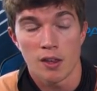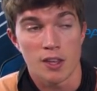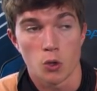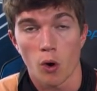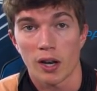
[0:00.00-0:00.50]

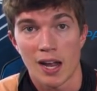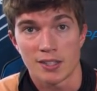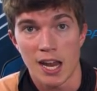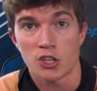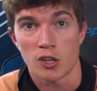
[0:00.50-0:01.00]
these
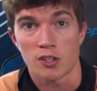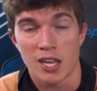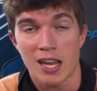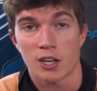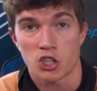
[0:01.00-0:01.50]
organizations
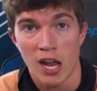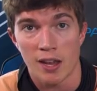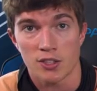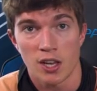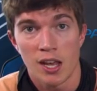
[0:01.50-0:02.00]
take a
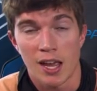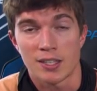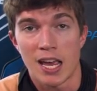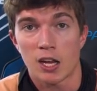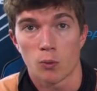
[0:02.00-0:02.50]
chance and
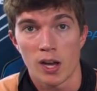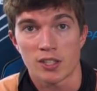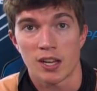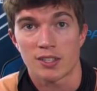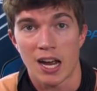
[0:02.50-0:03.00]
take a
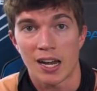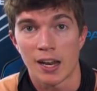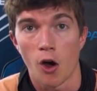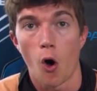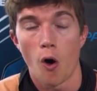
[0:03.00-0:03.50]
risk at
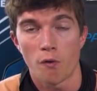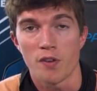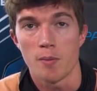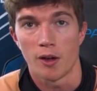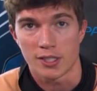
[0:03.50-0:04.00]
signing all
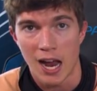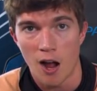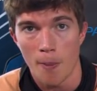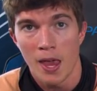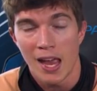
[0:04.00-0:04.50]
female
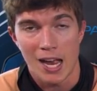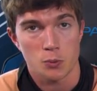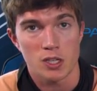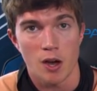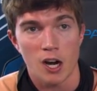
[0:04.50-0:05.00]
talent. As
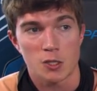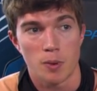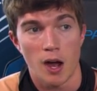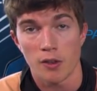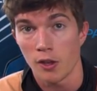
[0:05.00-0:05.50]
we talked
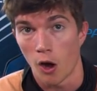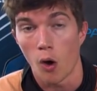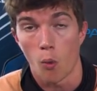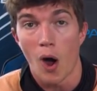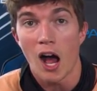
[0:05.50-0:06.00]
about, you know,
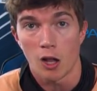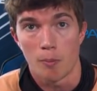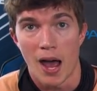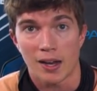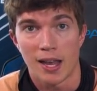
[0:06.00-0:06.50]
a while
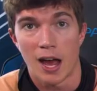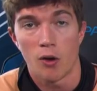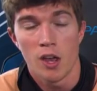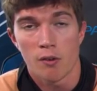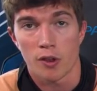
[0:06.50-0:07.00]
back
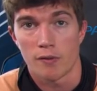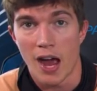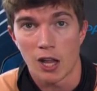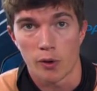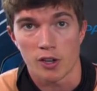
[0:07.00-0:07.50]
now for the
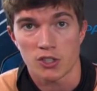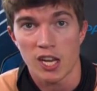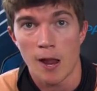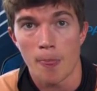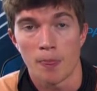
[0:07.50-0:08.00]
Valorant
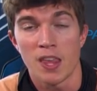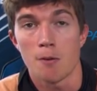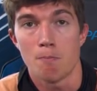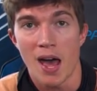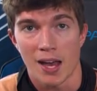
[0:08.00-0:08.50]
scene, the
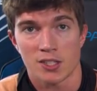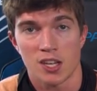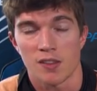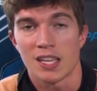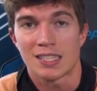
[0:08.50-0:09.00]
best,
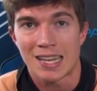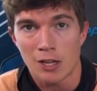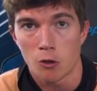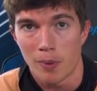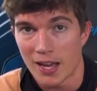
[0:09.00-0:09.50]
the
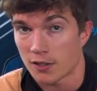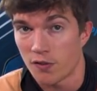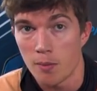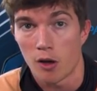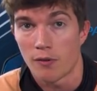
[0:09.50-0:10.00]
single best
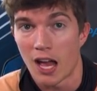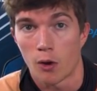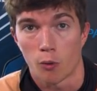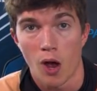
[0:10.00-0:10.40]
female Valorant